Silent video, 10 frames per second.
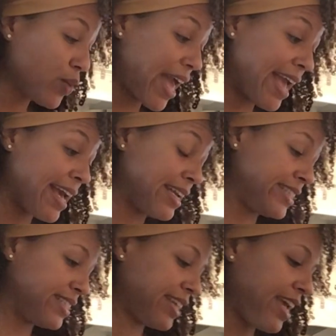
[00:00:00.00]

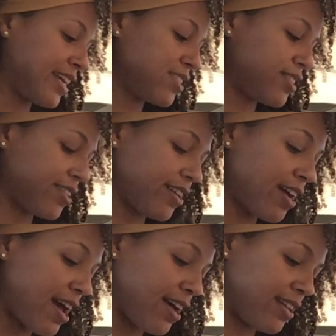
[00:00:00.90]
and Cancer
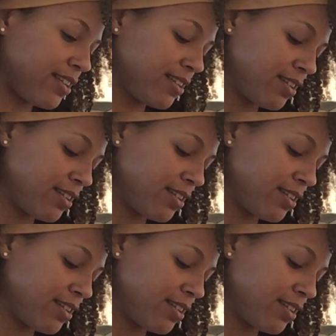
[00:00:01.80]
had